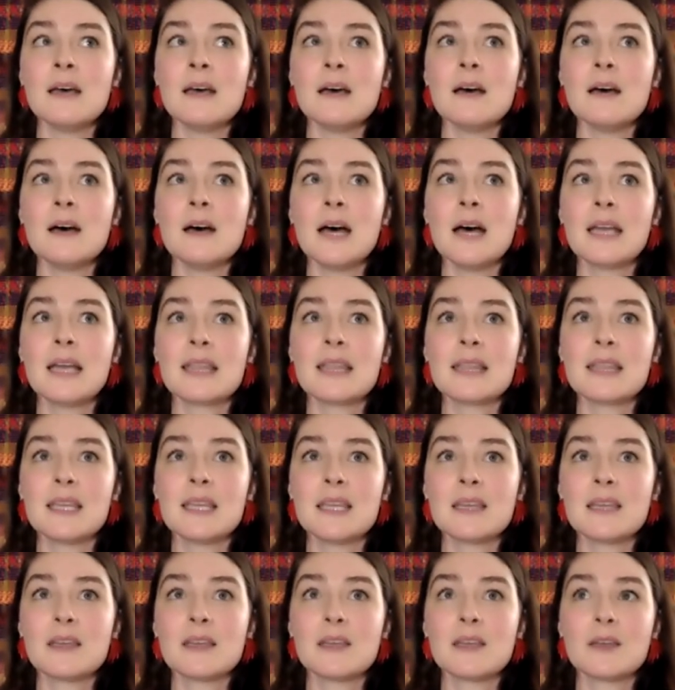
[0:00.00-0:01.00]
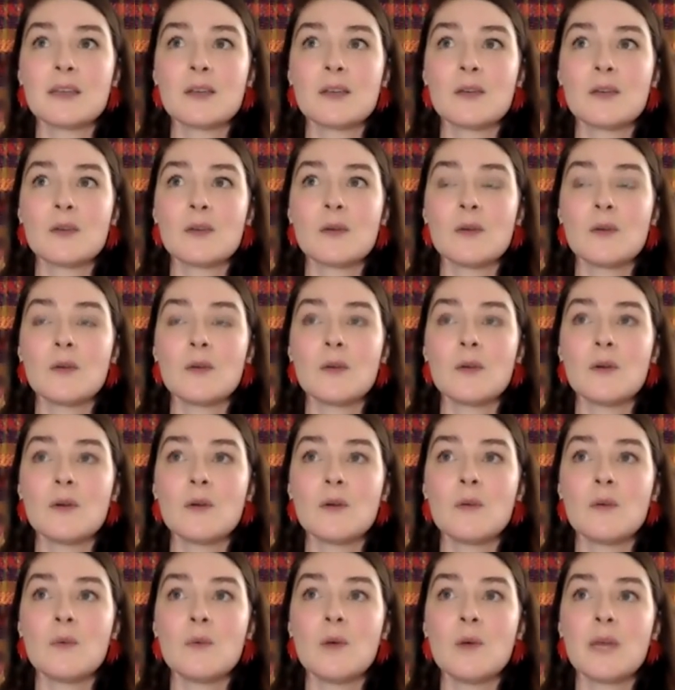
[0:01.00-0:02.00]
I think
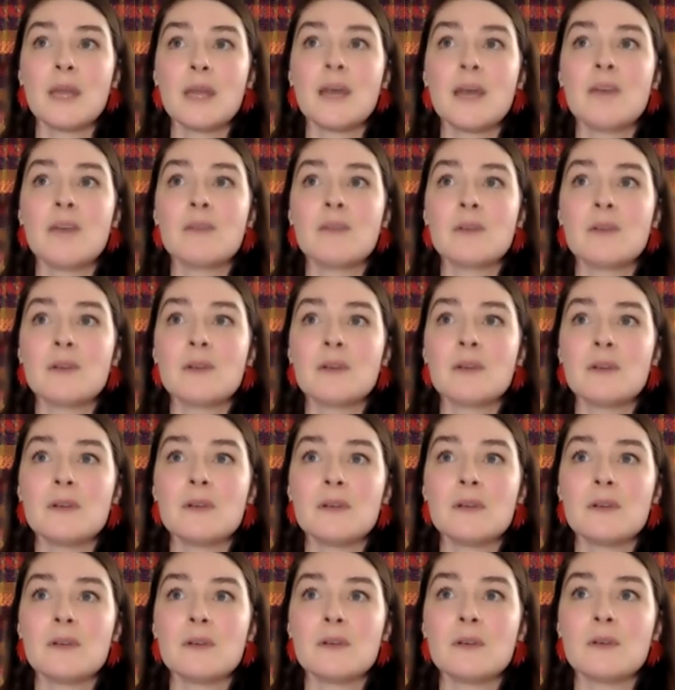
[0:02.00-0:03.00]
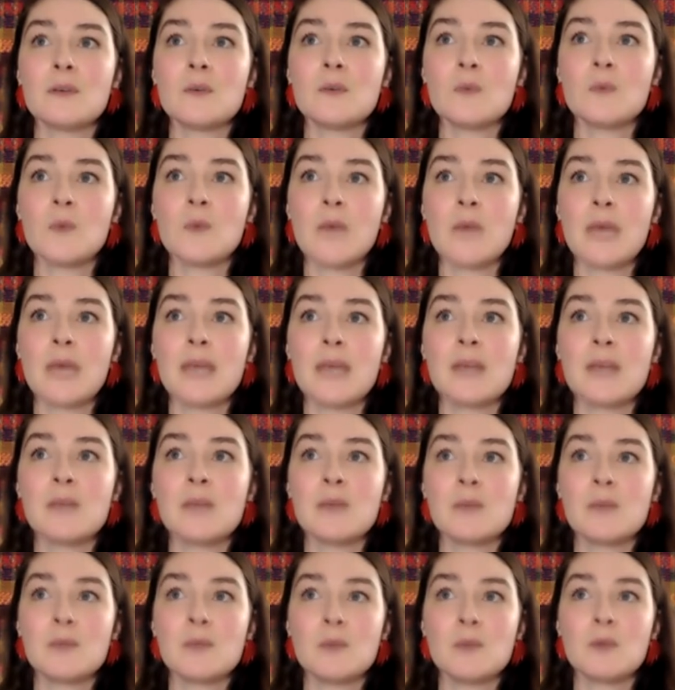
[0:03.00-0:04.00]
whatever way
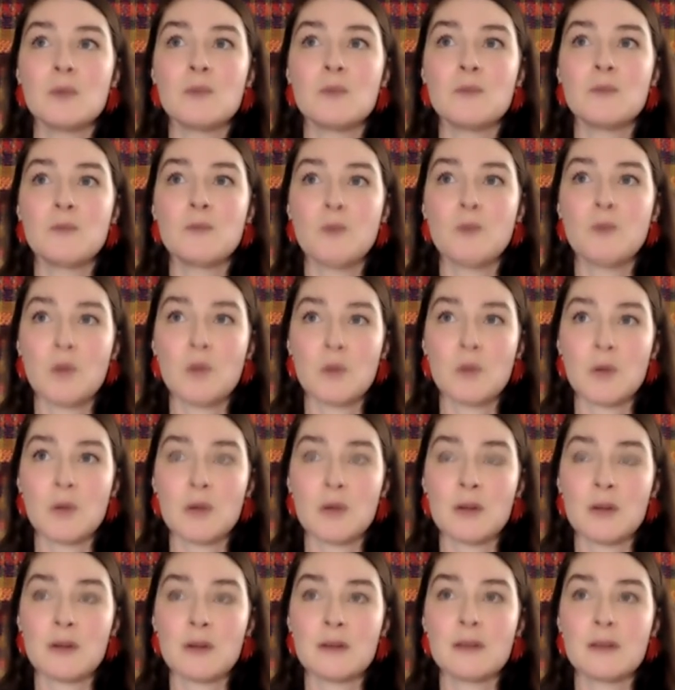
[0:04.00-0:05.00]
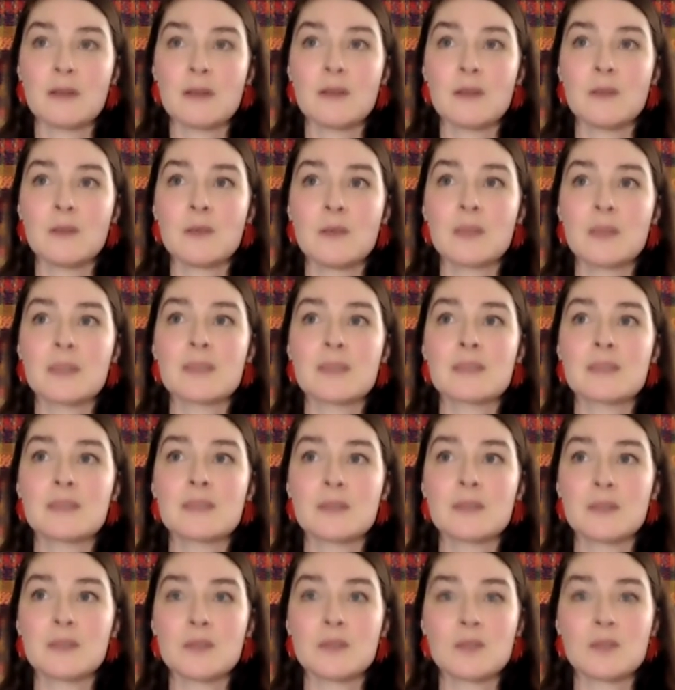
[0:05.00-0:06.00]
we move forward with a
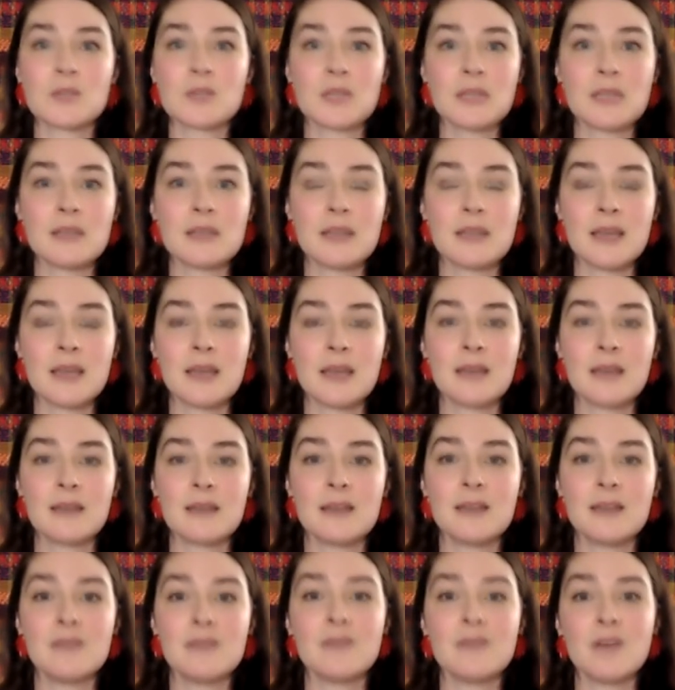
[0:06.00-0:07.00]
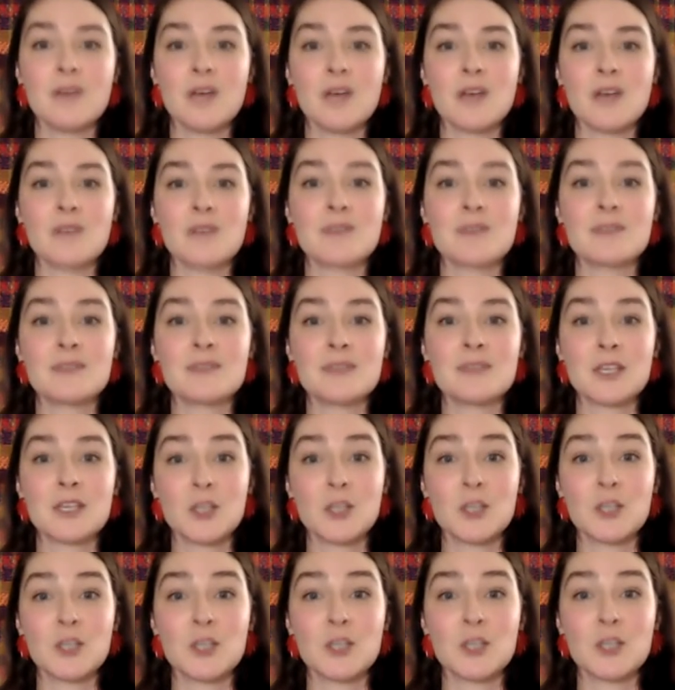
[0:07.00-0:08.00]
solution that involves
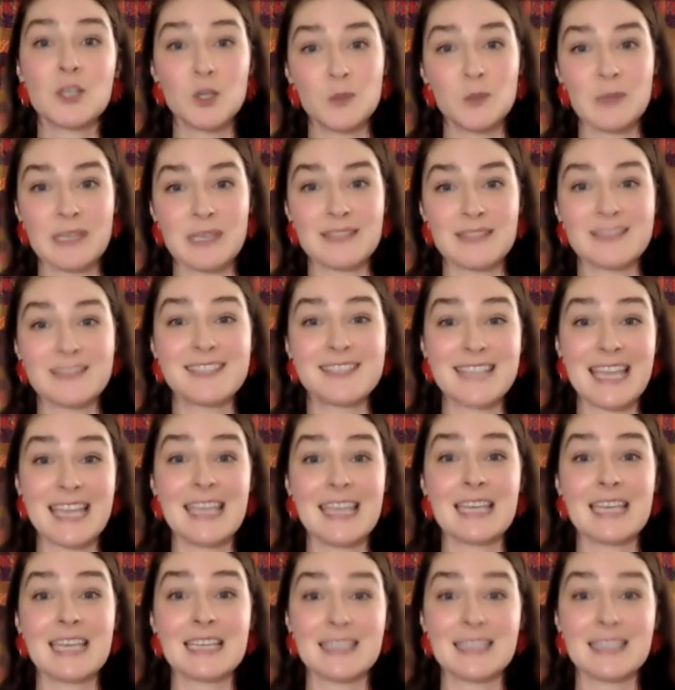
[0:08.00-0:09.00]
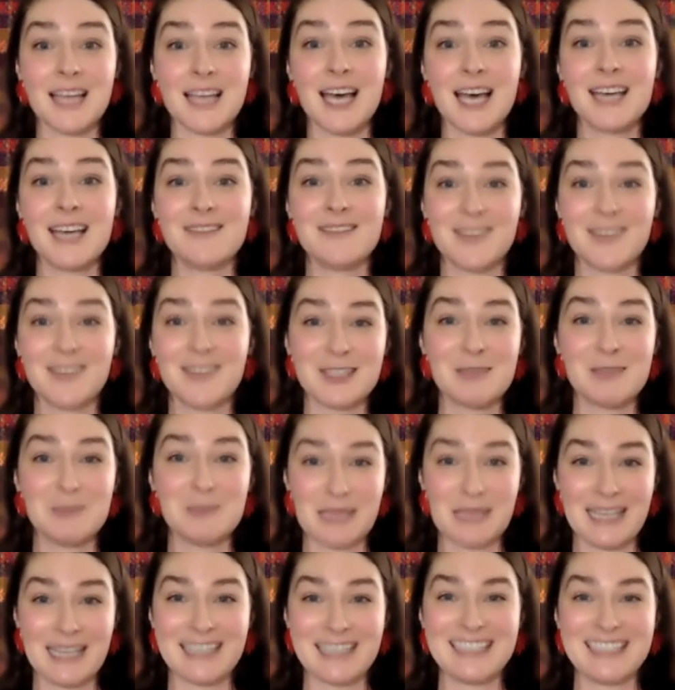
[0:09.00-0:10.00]
humans staying alive on the
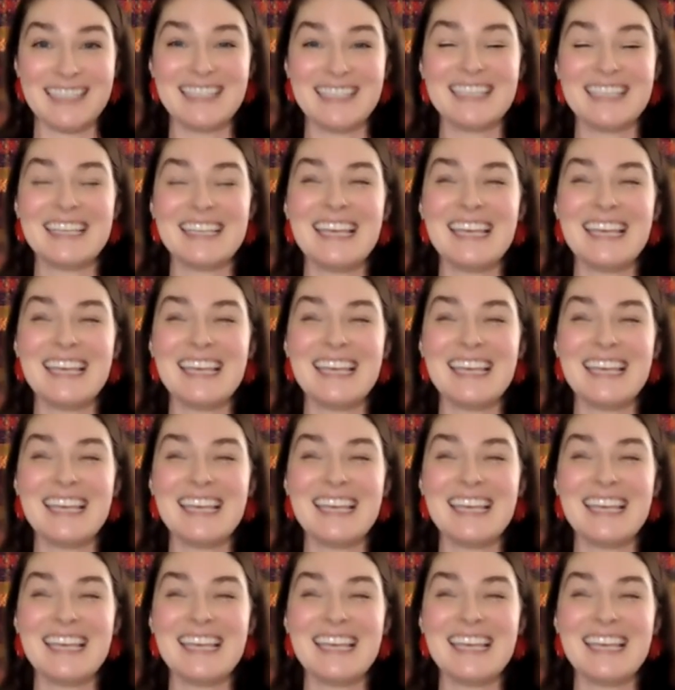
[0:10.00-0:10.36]
planet,